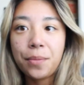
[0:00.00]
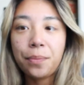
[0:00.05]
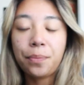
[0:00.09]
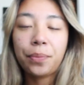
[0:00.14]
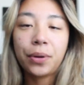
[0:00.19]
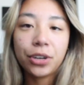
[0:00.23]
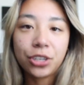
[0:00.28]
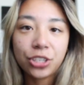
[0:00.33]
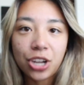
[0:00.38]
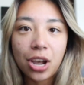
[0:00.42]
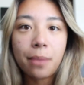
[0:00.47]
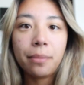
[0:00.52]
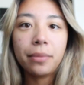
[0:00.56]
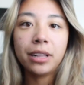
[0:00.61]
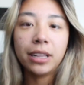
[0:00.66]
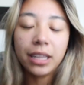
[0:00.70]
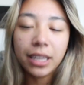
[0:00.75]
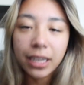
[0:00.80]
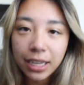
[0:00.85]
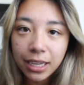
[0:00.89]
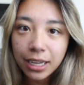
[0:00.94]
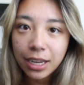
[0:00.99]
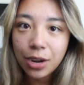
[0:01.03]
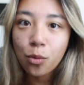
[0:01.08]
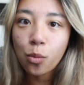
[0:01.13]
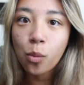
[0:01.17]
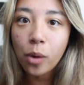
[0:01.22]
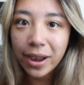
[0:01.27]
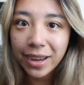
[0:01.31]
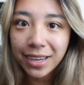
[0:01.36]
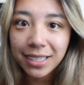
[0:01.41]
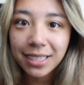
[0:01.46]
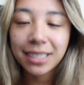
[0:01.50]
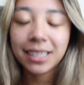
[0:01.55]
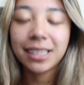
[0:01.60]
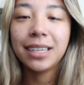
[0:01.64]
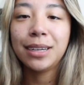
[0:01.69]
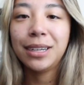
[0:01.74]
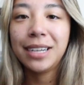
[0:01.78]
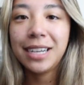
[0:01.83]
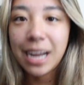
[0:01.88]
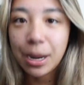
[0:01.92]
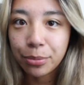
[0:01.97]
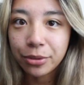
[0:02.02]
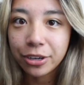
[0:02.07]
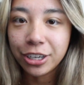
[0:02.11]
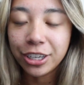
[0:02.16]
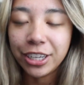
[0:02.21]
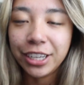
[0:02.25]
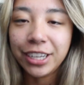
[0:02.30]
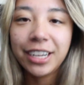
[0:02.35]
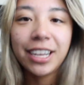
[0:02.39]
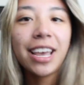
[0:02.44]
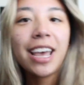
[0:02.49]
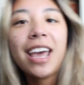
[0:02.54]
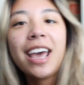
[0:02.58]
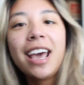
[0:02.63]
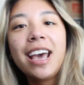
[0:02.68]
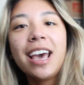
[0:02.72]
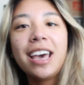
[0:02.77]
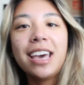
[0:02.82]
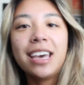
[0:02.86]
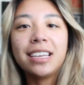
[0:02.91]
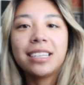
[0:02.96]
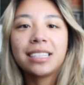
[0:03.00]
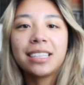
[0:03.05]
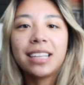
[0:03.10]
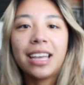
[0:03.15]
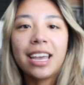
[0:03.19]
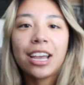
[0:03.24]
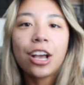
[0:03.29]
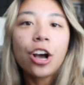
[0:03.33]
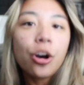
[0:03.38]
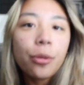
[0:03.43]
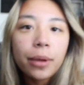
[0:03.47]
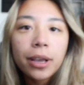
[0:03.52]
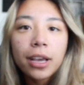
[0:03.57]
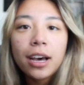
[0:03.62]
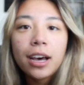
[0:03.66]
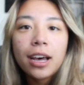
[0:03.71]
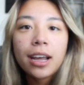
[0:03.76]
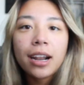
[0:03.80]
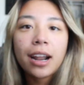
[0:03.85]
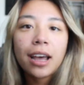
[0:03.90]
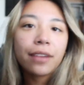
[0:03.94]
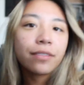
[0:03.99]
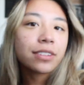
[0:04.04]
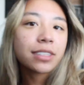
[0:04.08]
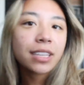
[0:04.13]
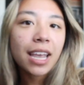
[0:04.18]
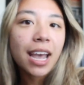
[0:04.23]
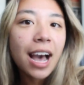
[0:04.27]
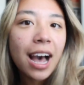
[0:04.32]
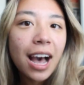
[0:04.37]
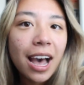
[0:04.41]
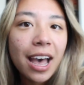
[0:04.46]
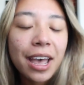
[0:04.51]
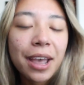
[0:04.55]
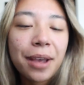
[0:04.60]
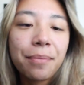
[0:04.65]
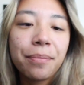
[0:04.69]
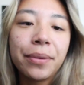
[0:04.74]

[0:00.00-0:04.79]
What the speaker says: predominantly white neighborhood is like, oh my God, I have to say hi.